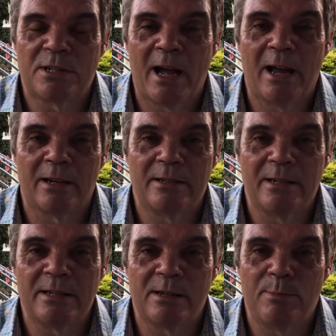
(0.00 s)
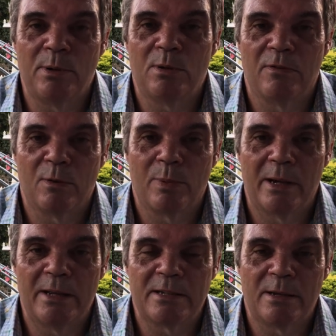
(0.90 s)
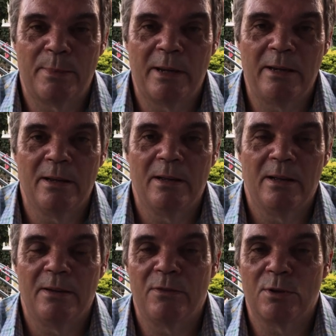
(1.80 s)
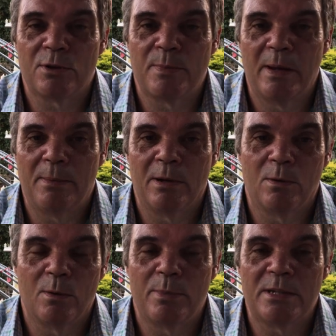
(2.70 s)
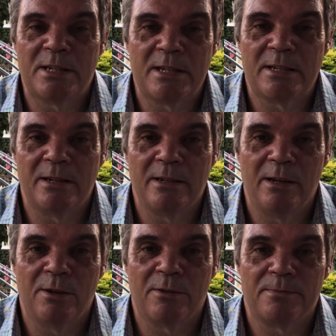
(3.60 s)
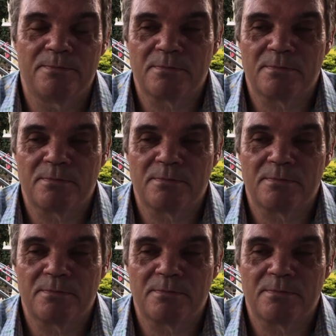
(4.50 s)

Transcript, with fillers: Thailand is a beautiful place to be, and for those people who are persistent enough